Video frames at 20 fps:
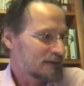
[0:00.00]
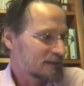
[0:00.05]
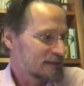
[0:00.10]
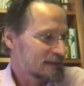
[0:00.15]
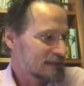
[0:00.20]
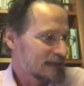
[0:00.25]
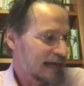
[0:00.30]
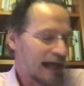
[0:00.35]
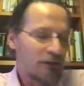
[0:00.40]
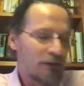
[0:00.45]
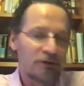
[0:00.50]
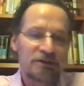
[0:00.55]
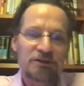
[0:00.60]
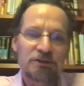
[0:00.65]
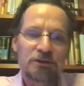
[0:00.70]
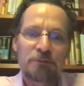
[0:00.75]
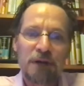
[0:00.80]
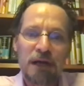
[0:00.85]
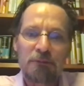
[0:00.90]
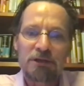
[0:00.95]
scholars
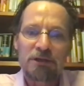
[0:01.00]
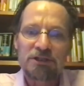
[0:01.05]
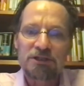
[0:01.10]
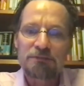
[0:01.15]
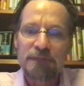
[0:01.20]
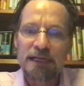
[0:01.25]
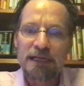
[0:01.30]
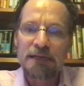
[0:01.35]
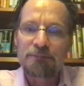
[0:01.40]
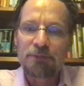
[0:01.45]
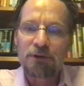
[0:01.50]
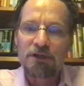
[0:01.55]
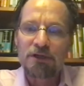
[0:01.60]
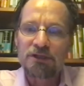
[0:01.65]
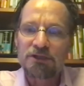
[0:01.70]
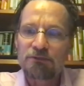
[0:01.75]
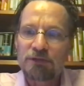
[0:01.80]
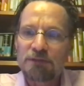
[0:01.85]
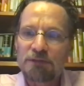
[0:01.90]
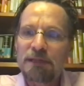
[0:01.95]
to publish many
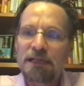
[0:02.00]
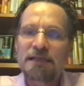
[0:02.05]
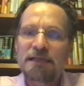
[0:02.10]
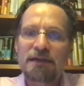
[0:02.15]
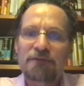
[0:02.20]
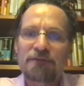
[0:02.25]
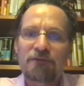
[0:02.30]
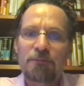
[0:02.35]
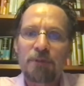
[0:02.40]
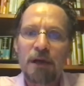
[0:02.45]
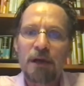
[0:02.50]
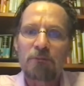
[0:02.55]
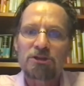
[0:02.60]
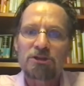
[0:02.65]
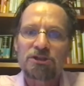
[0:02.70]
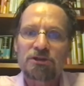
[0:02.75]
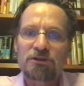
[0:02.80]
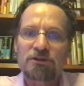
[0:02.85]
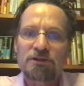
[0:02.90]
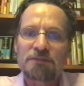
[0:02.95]
books with many different
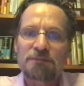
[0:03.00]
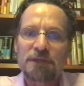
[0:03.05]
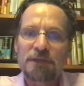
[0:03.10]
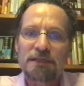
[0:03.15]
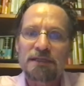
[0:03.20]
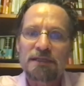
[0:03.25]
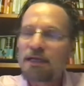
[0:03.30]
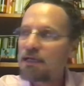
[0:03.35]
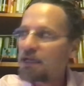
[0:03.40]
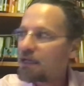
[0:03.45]
publishers, but